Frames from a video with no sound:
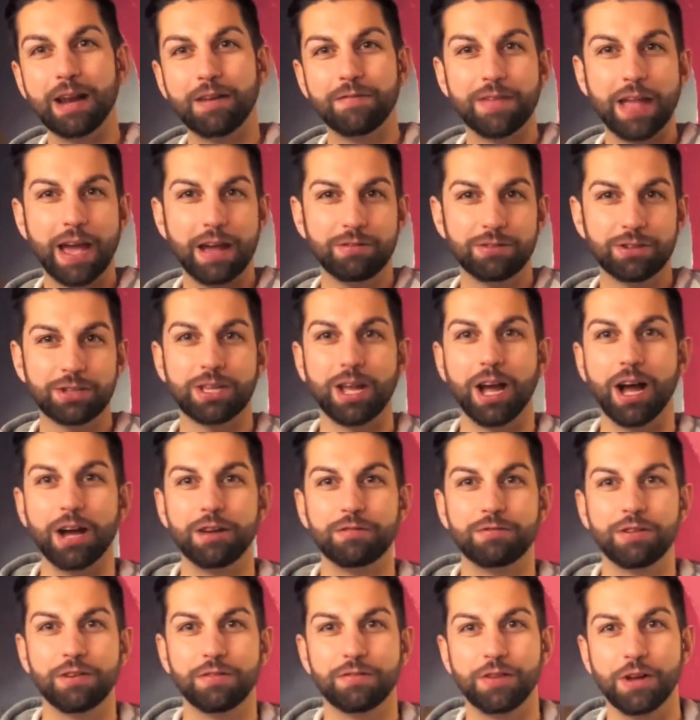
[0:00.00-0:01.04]
I've now
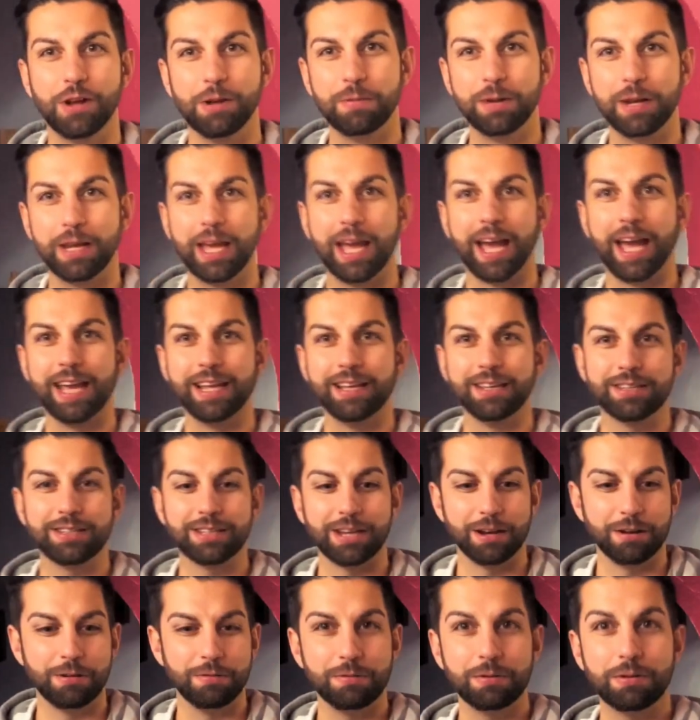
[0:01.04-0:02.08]
started filming again,
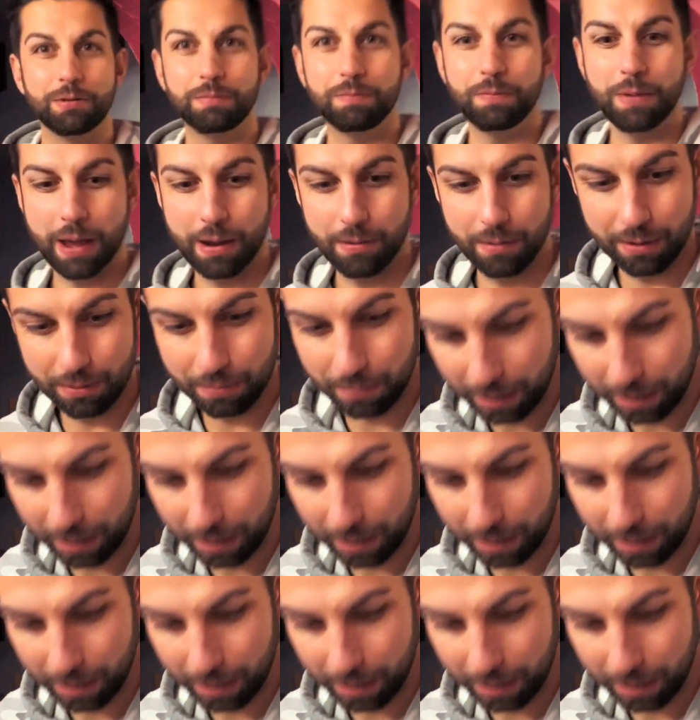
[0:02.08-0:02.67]
so bear with